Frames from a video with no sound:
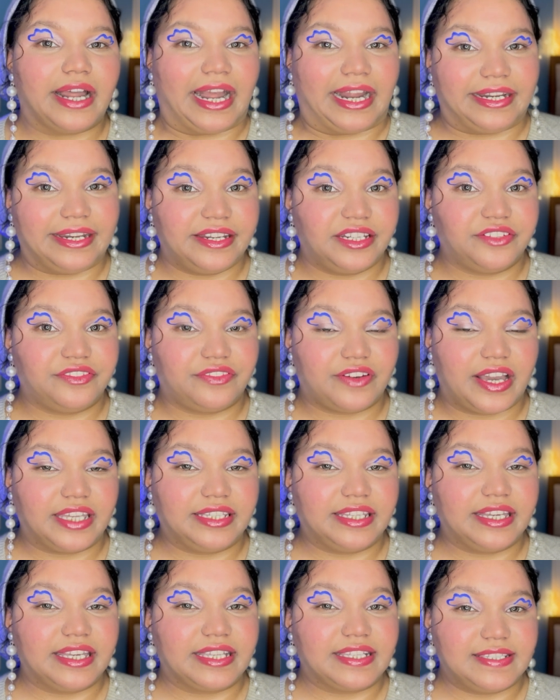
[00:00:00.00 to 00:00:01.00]
identify
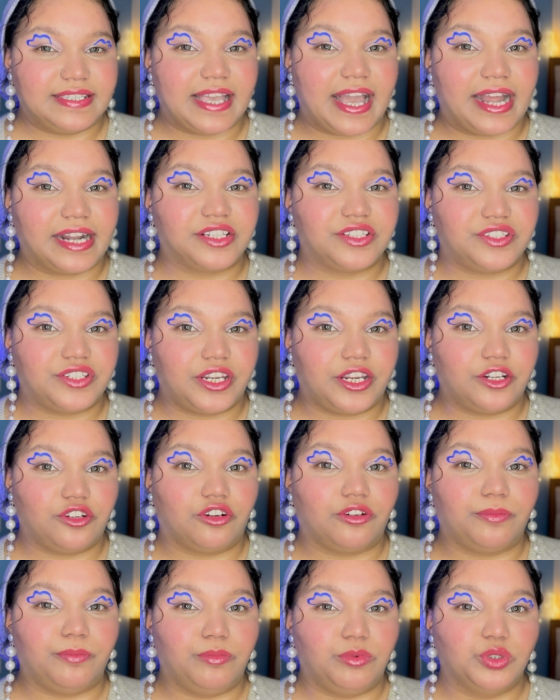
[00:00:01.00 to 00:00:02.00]
the exact shade
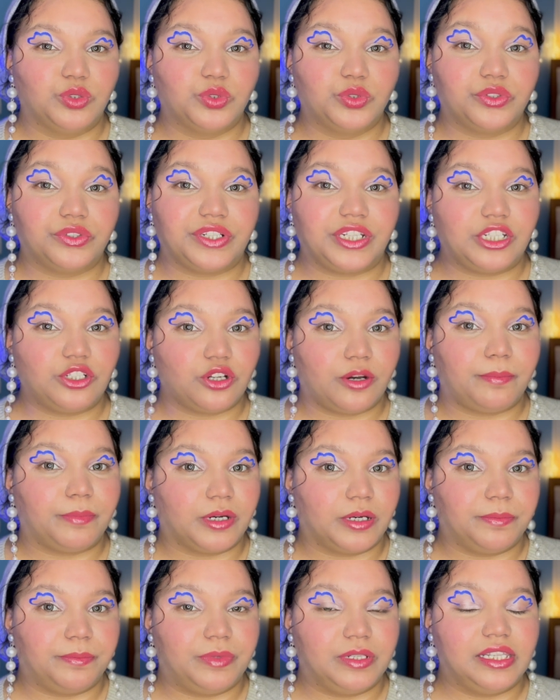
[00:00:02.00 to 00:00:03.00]
of blue, green, or
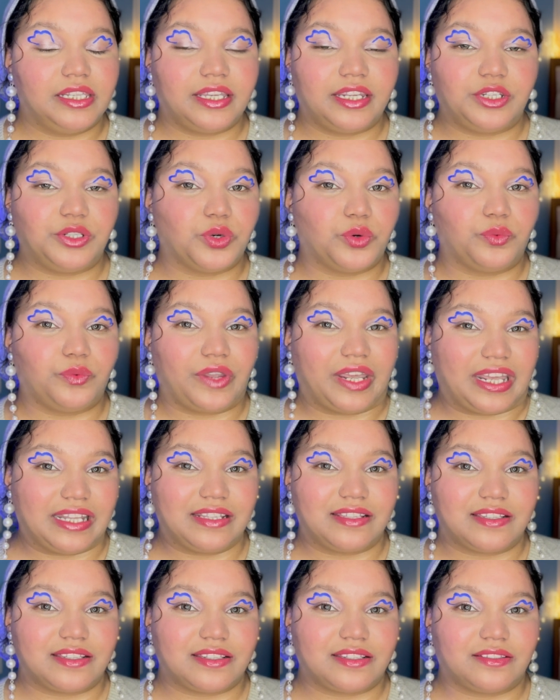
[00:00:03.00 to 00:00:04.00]
purple in your
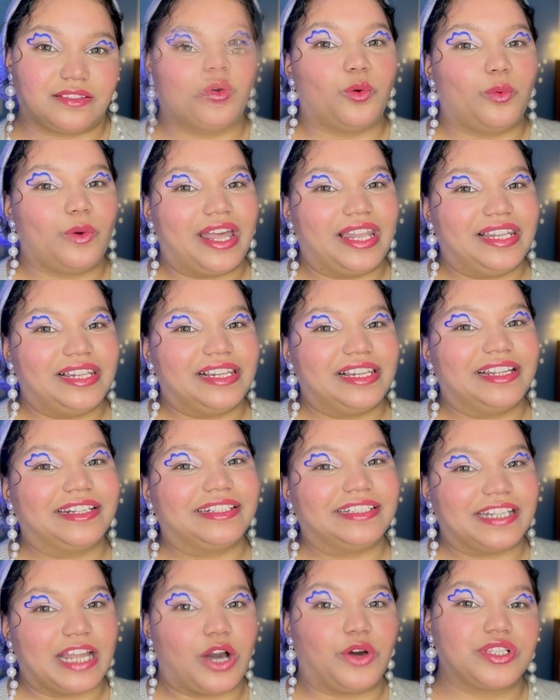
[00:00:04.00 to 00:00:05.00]
veins. Well,
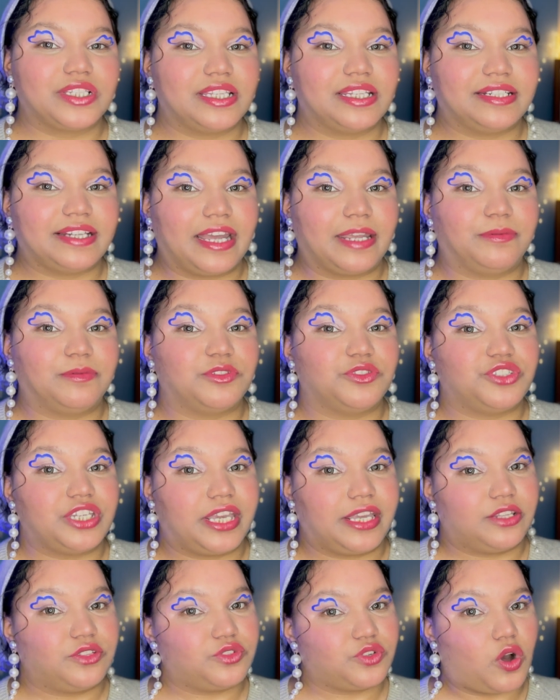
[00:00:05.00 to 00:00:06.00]
now is the time to
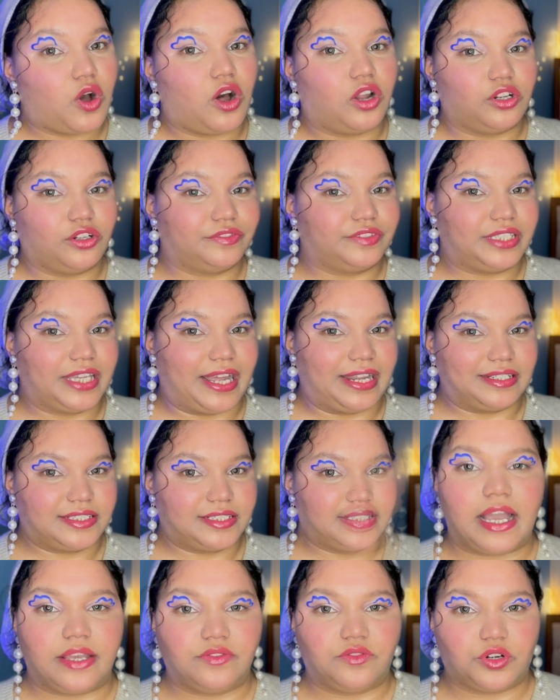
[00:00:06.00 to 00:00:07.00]
change all of that.
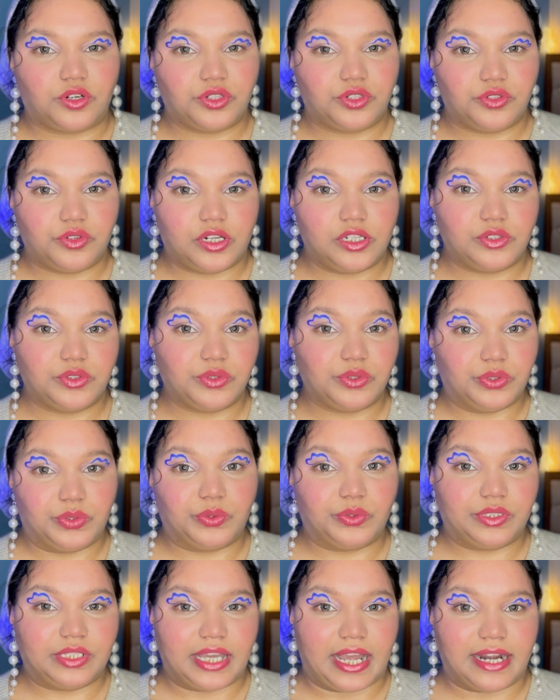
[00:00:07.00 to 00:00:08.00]
I want you all to
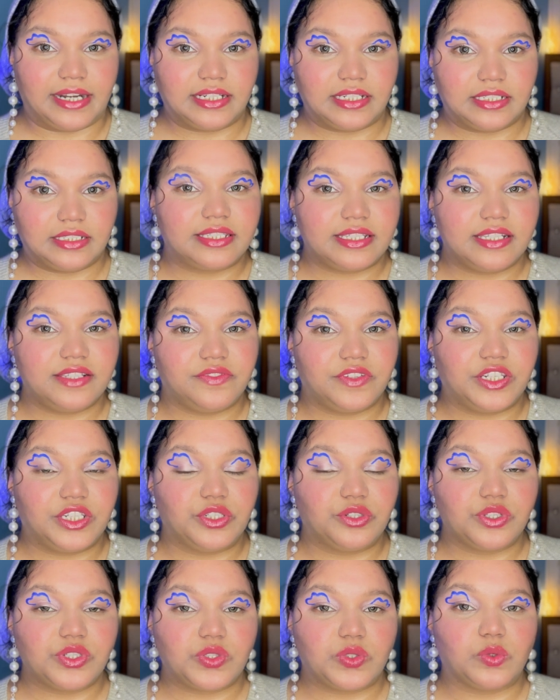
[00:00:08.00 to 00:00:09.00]
know that this
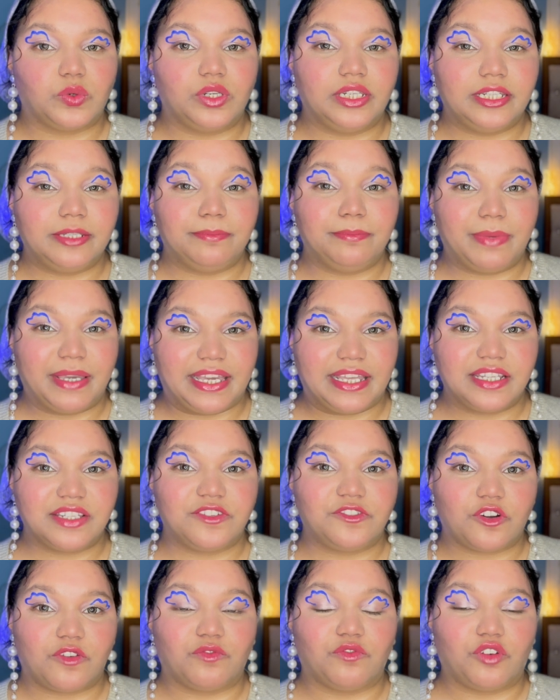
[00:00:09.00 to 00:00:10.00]
video is solely based
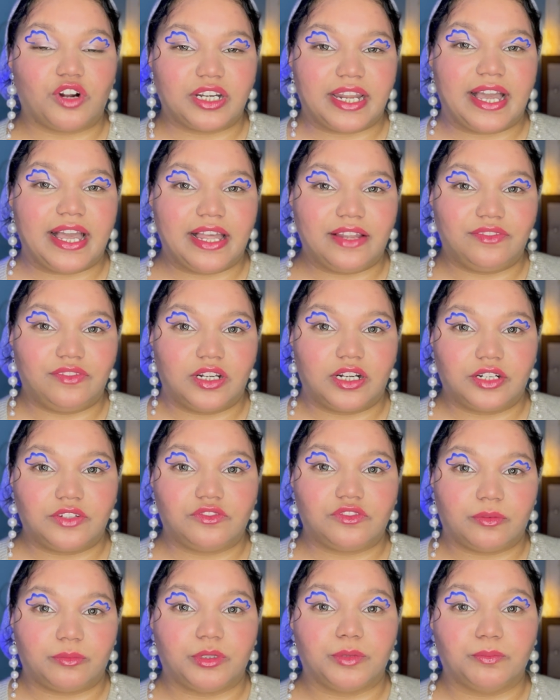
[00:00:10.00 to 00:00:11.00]
from what I have learned
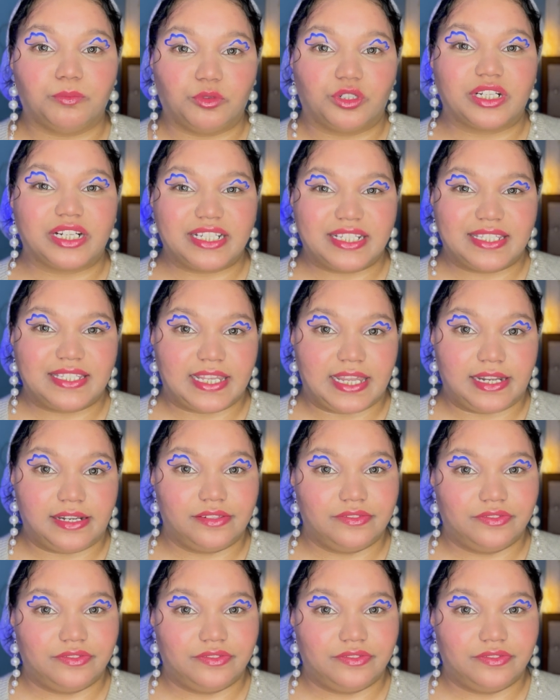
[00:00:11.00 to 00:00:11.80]
from the book itself.